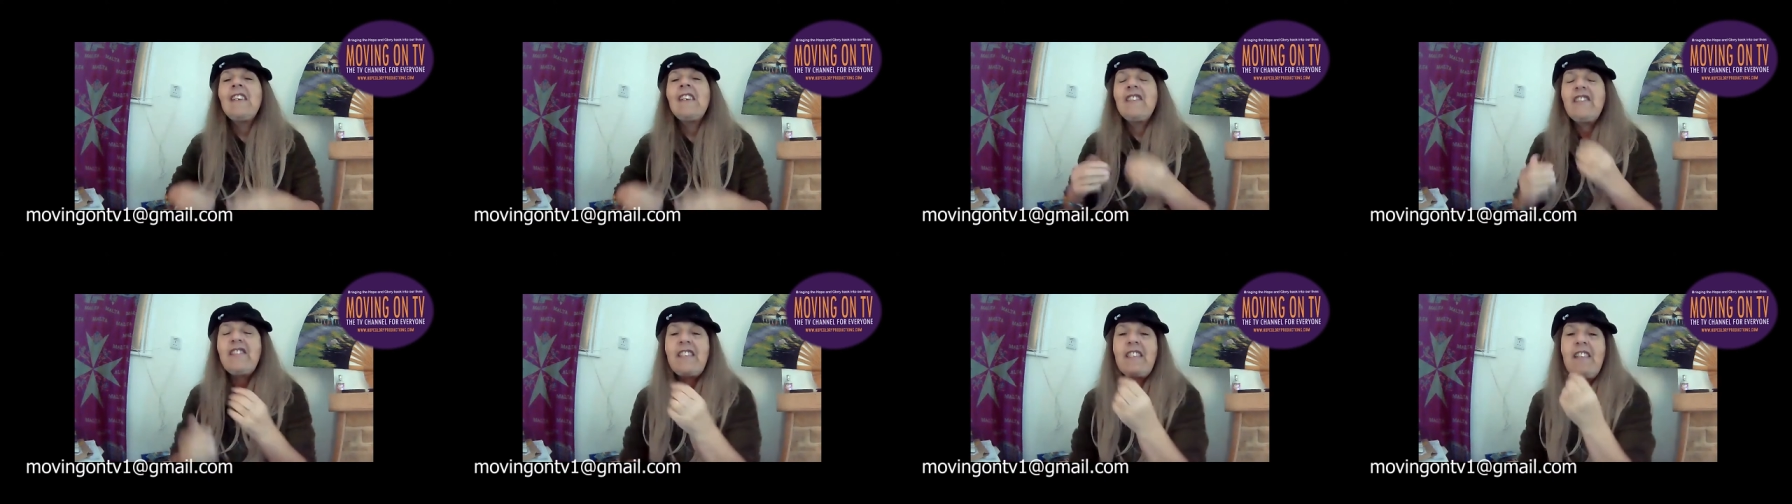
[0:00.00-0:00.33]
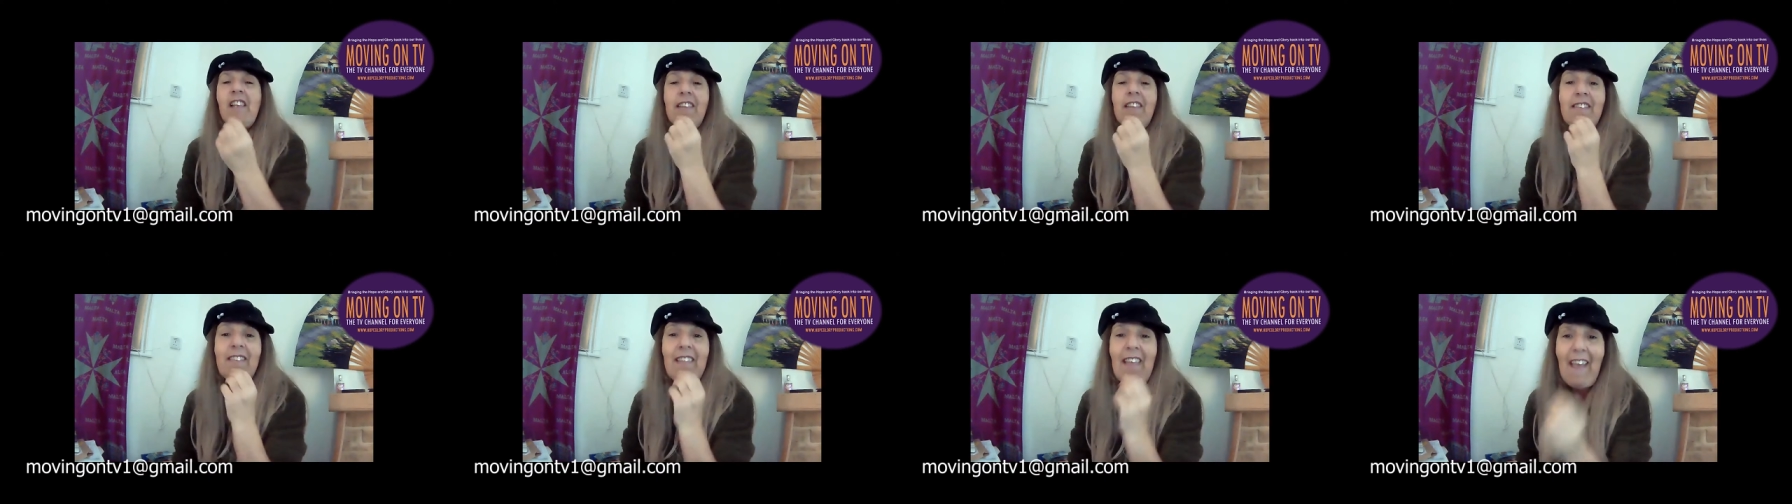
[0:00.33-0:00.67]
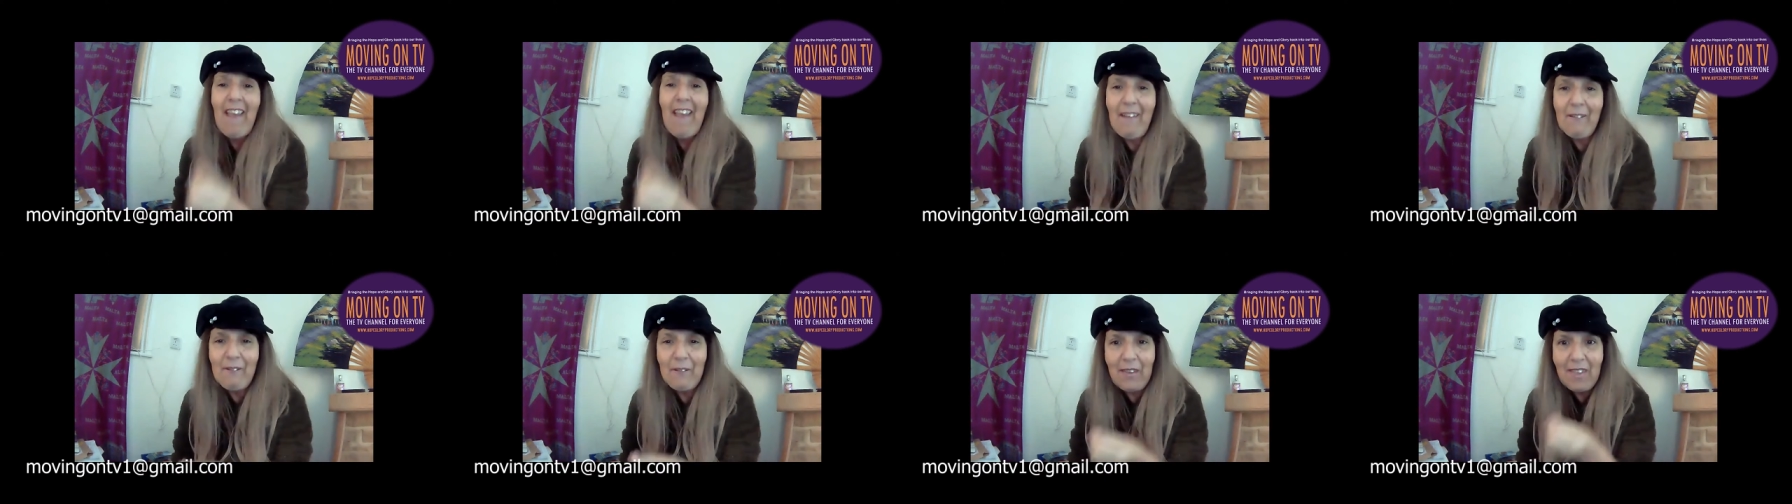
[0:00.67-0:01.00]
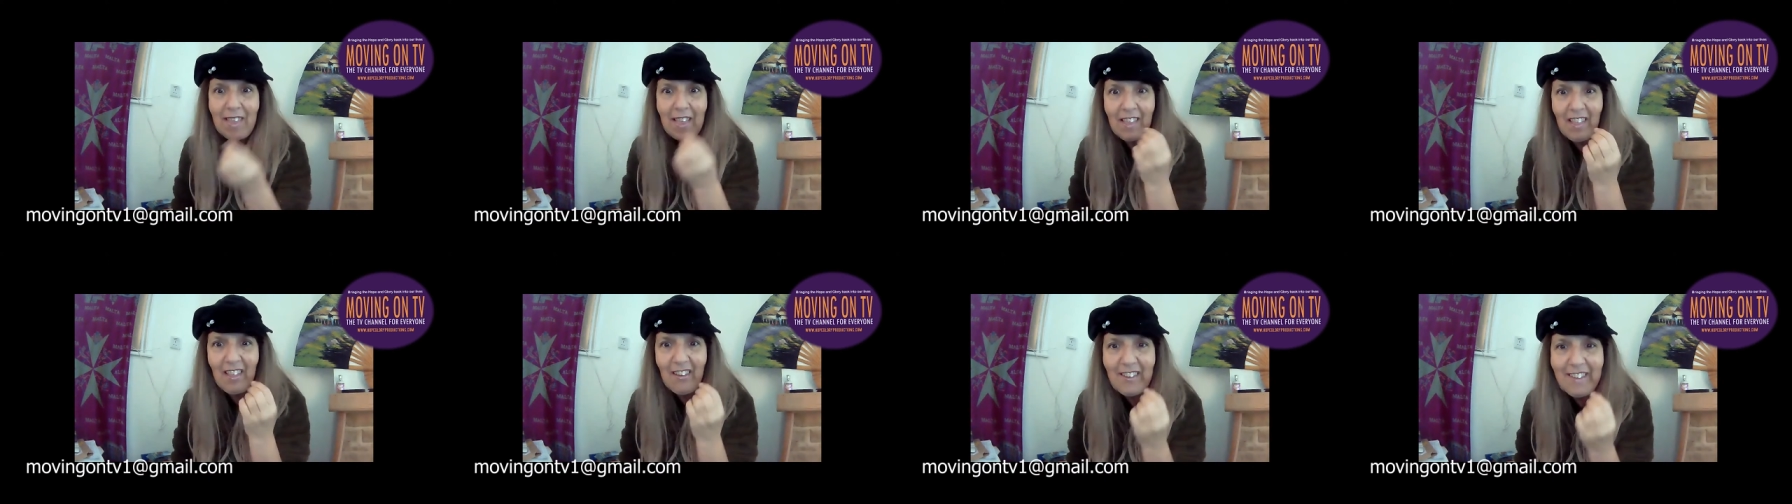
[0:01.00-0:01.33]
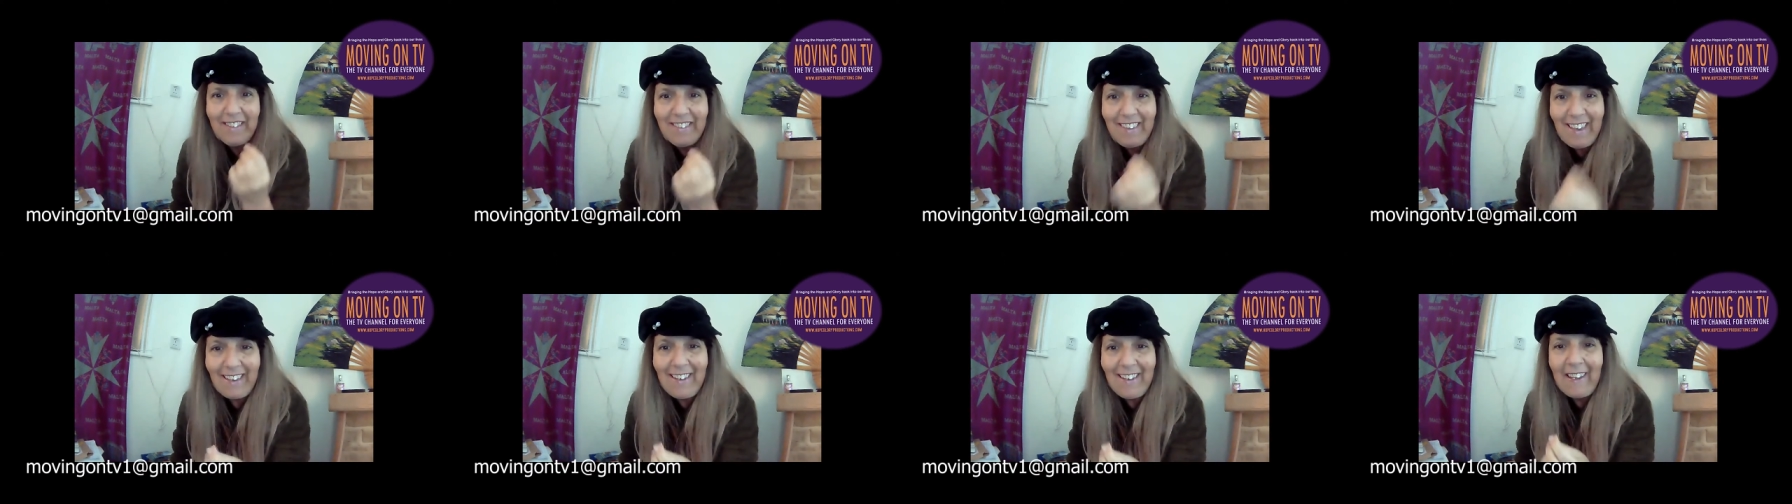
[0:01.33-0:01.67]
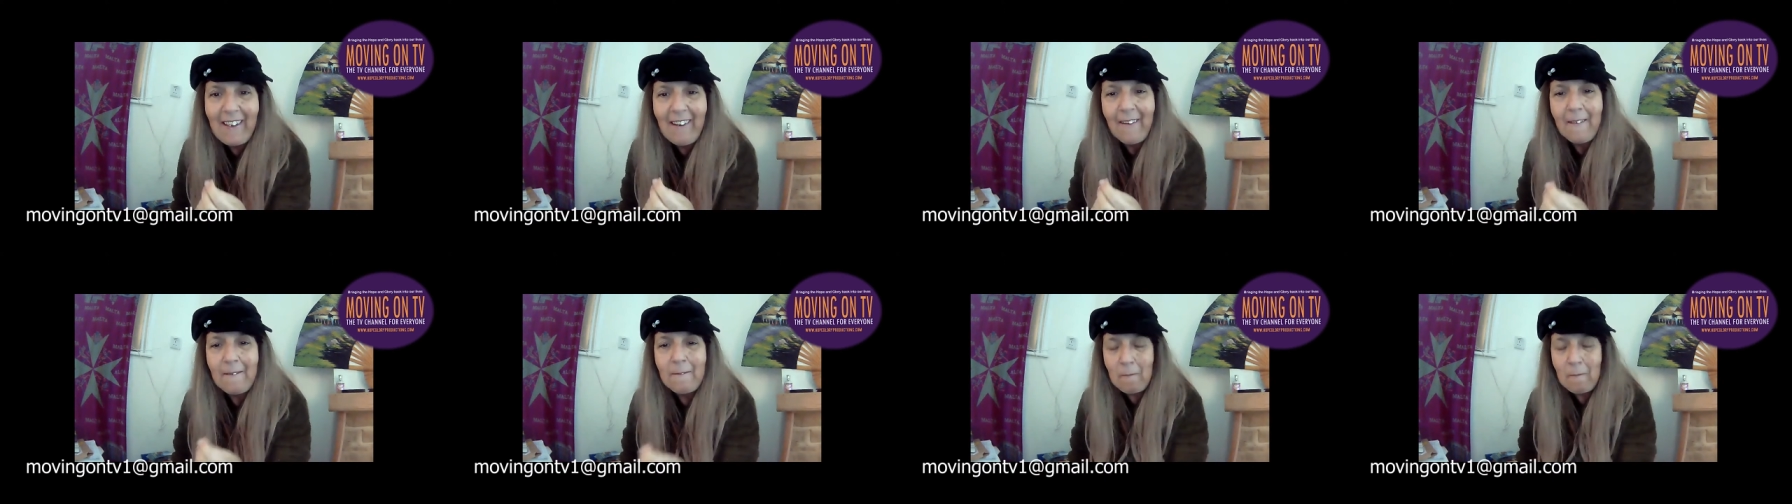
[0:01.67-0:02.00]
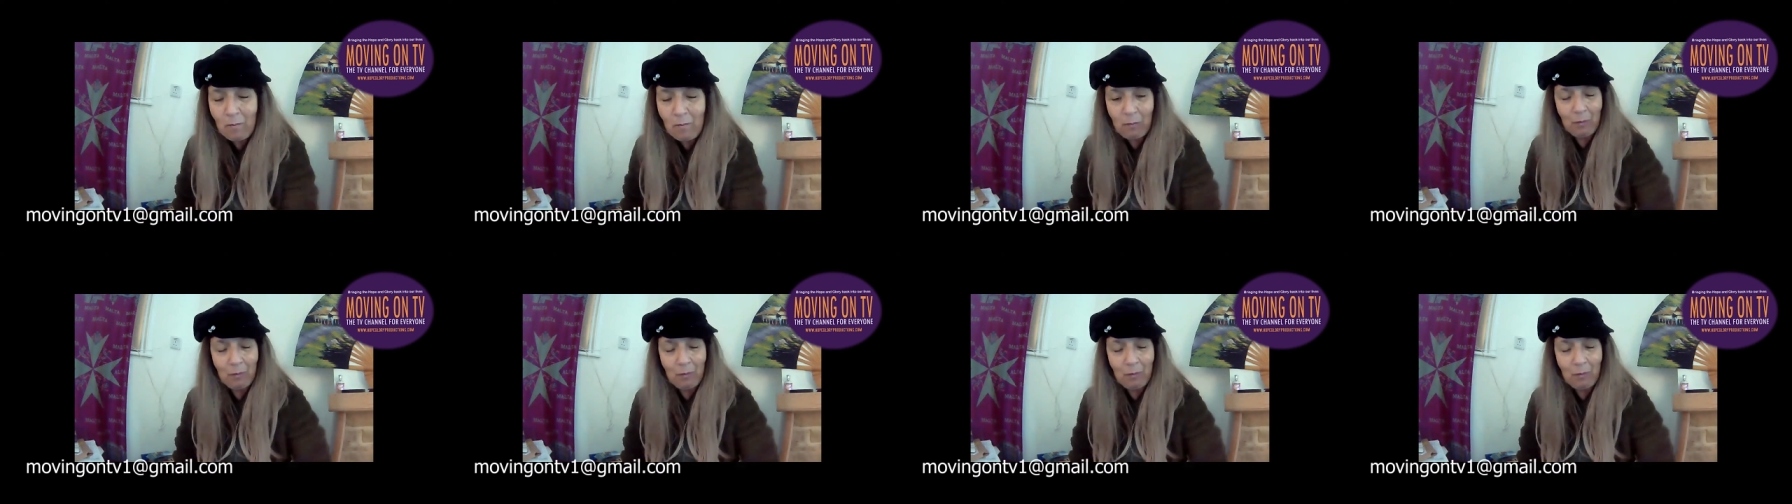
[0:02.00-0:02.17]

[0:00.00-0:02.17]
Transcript: She does everything they're telling her.